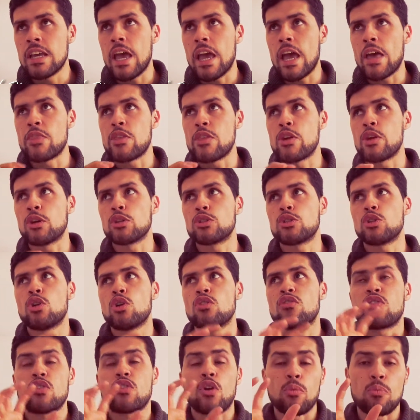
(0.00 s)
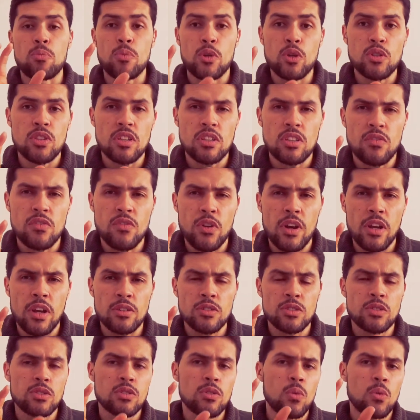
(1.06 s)
and the notion of commutative
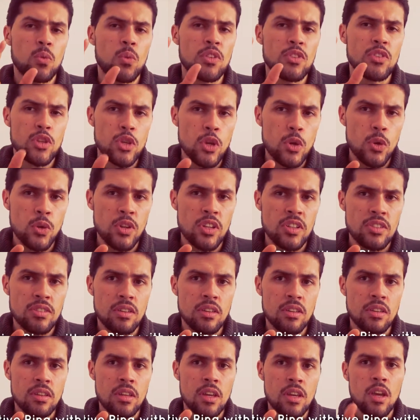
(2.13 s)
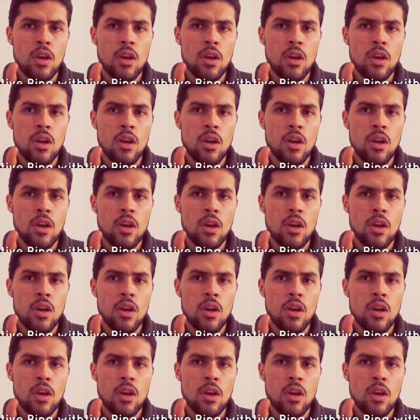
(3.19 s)
rings with unity